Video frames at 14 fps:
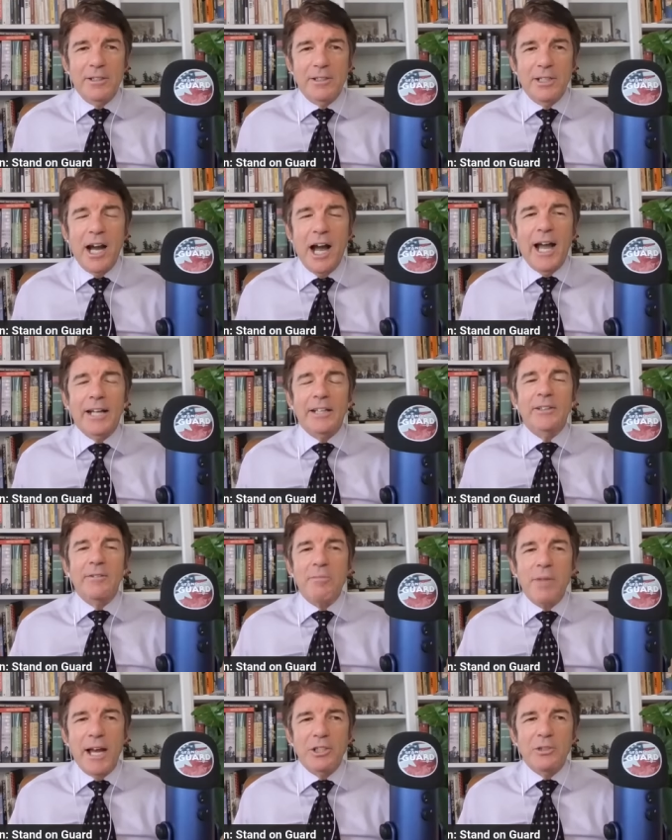kind
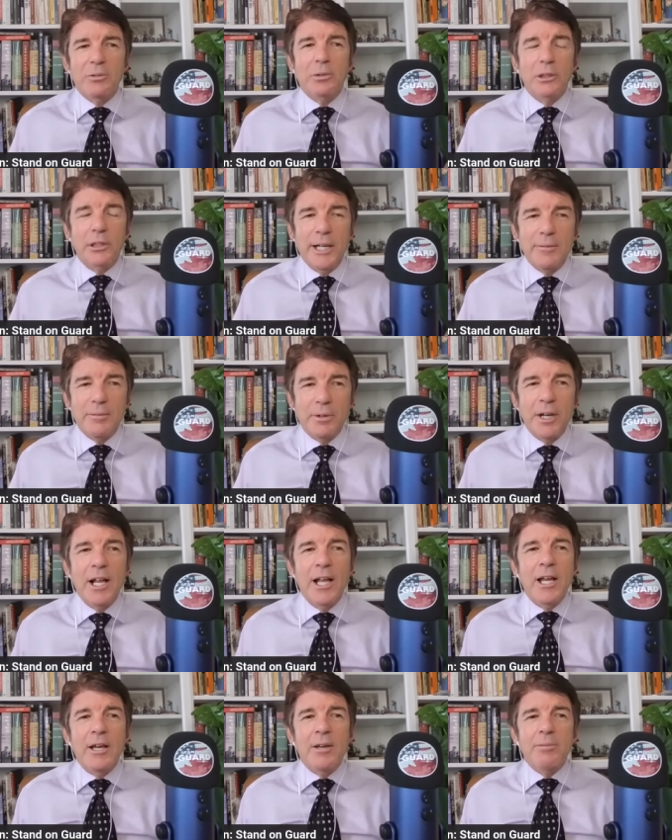of manual labor
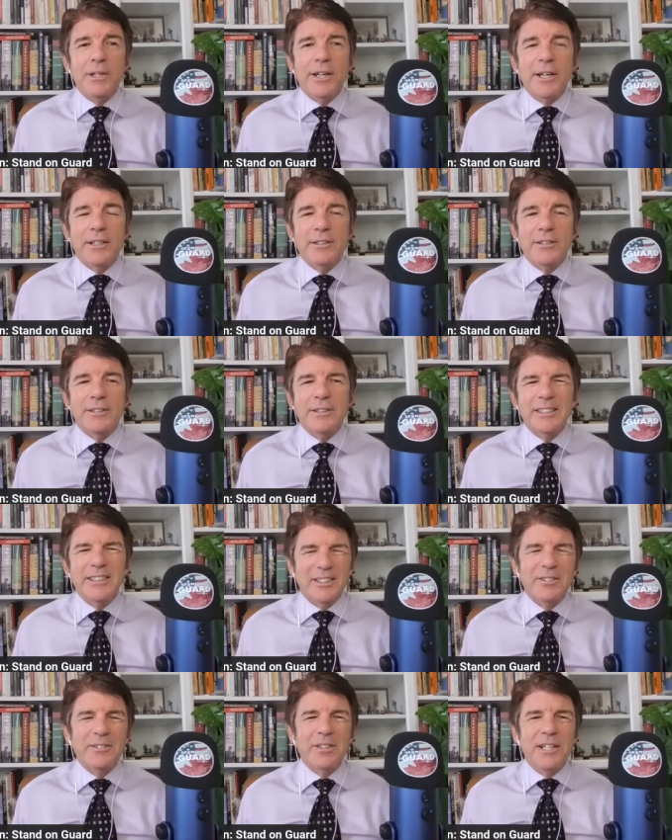because, you
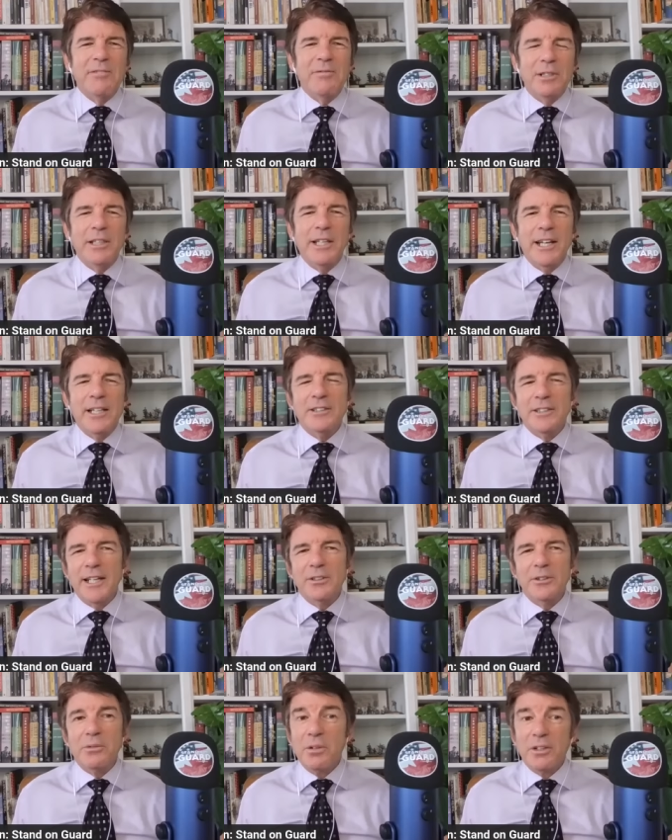know, he really hasn't
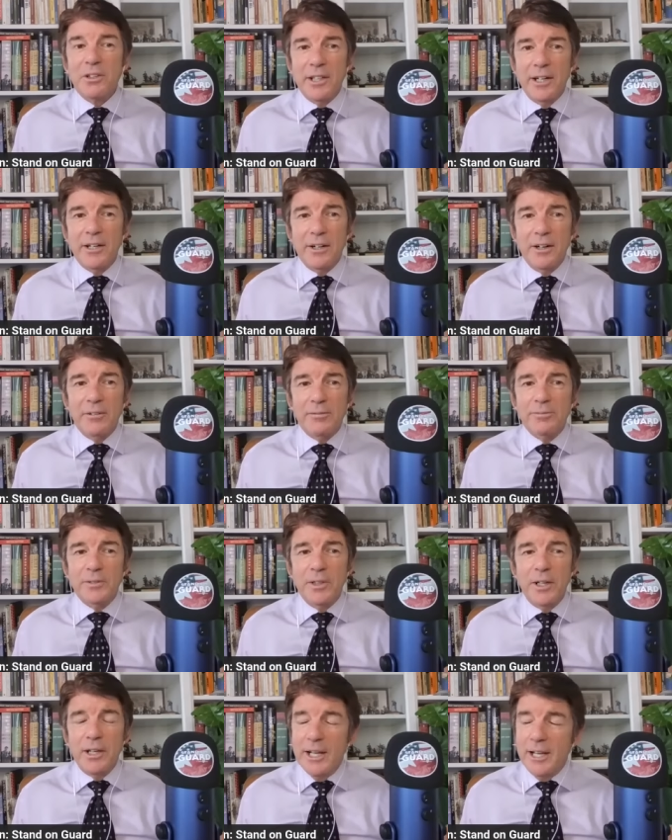had to work that hard
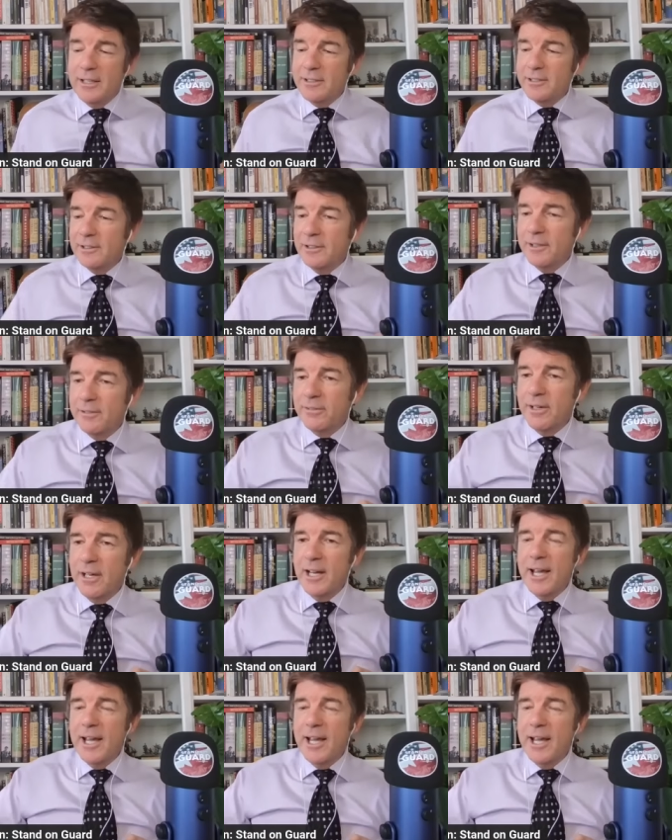in his life.